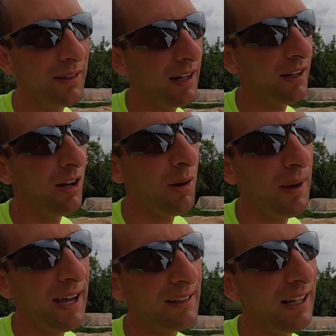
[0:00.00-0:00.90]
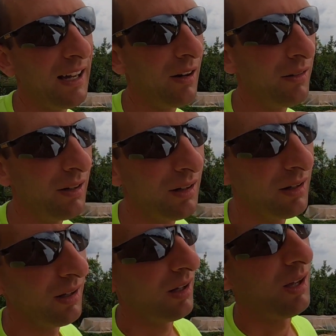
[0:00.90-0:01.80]
dug it all back down,
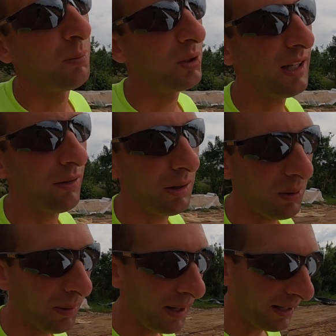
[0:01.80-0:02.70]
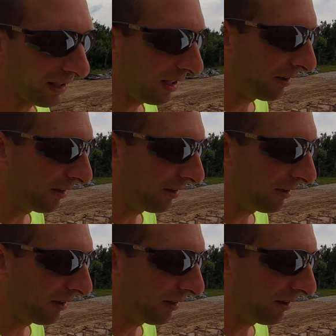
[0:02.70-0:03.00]
and put that rebar back